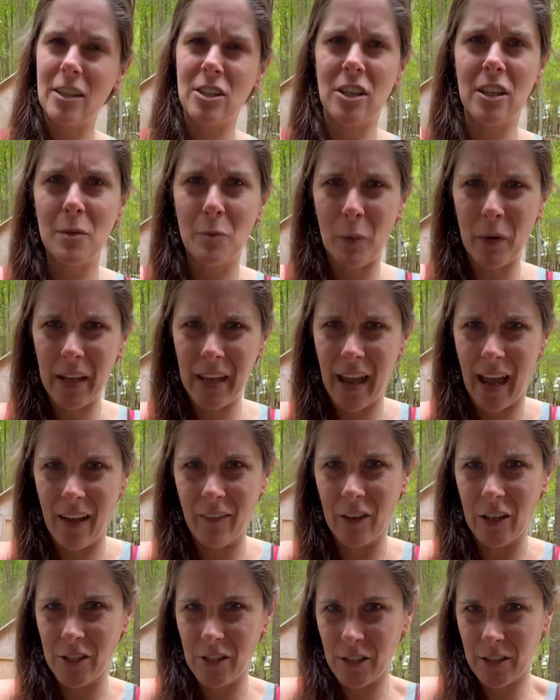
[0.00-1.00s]
She's pretty
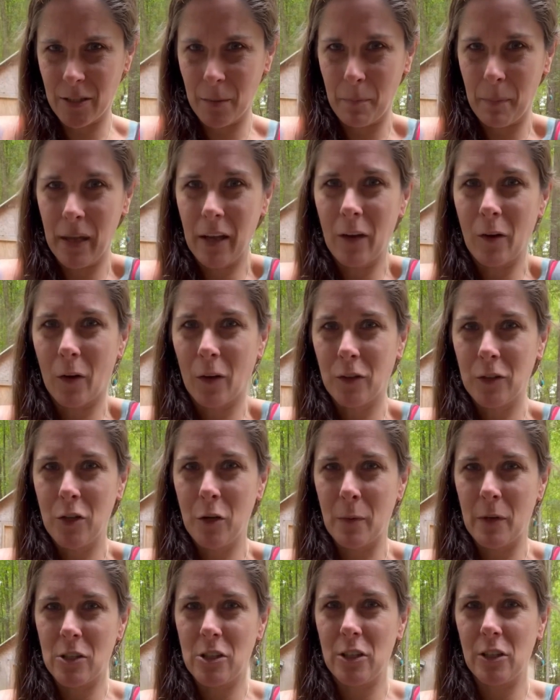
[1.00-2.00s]
heavy. She's a big girl too,
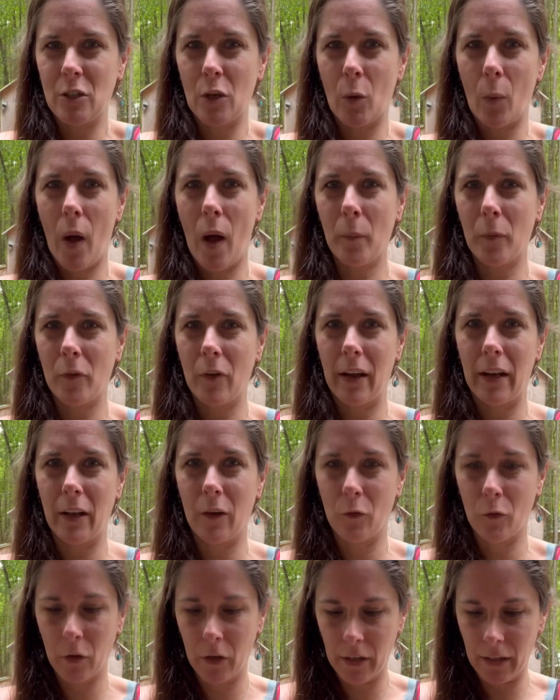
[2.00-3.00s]
but she's
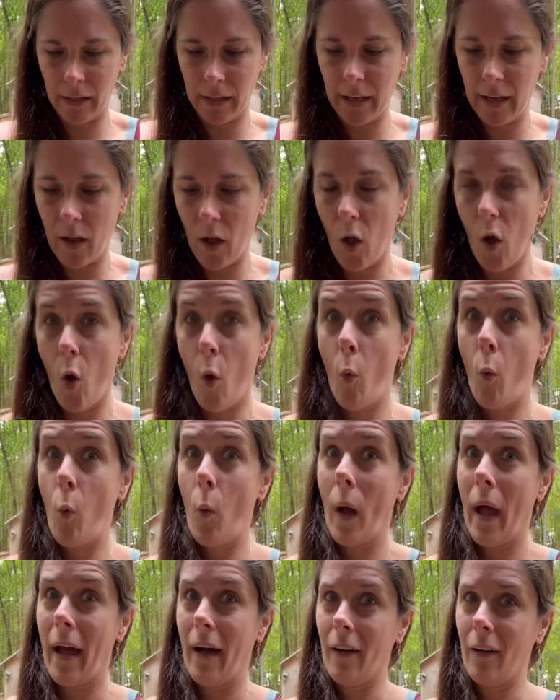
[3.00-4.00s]
cooperating really
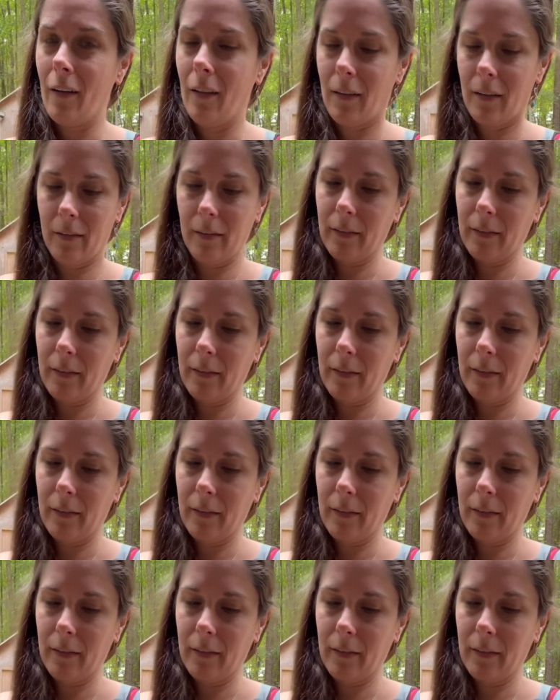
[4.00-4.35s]
well.